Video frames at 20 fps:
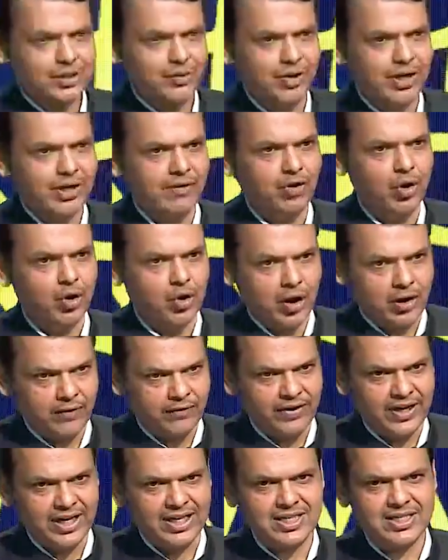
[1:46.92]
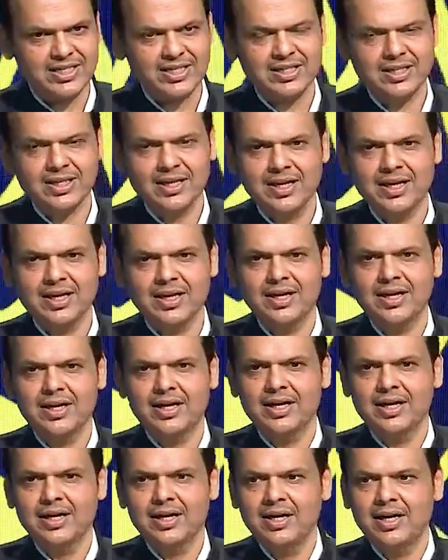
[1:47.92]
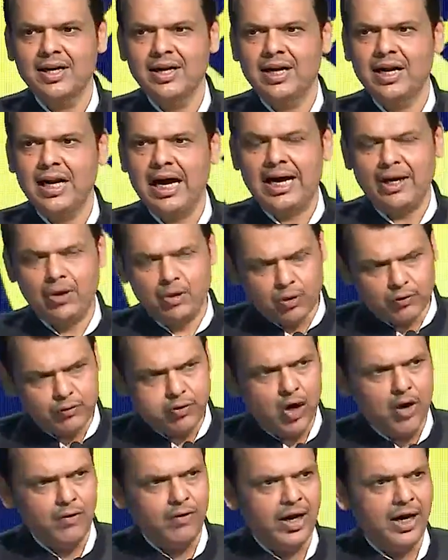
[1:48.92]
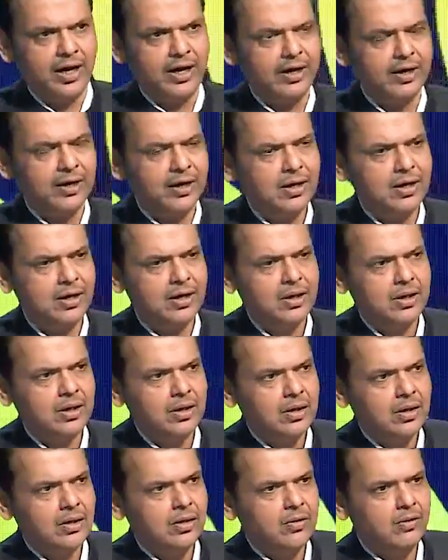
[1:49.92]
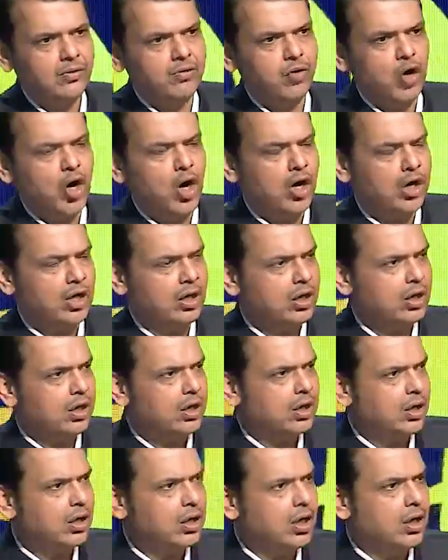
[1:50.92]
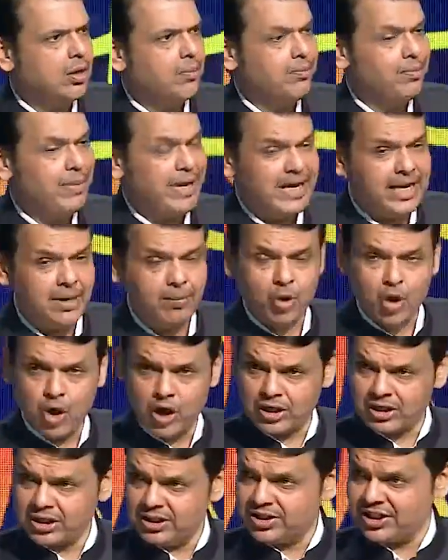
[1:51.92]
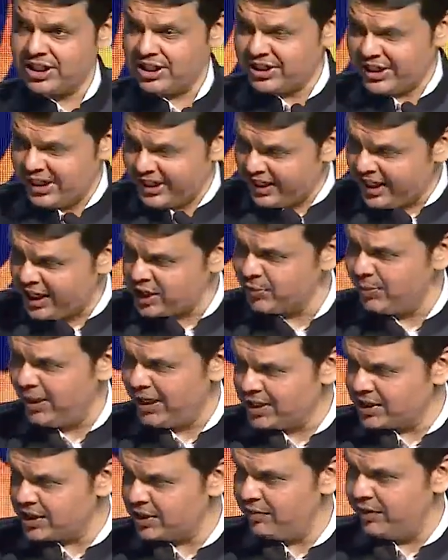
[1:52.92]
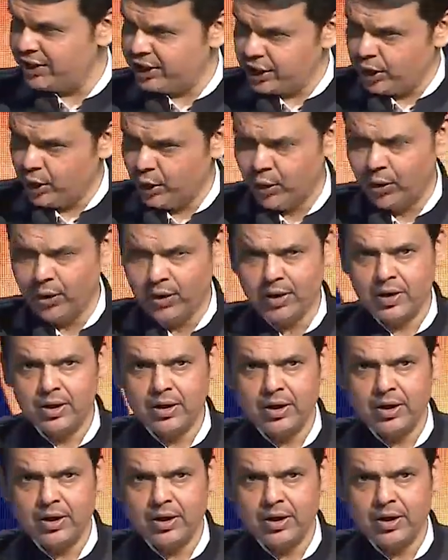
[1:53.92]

wonderful conference, and look forward for many more such engagements with you.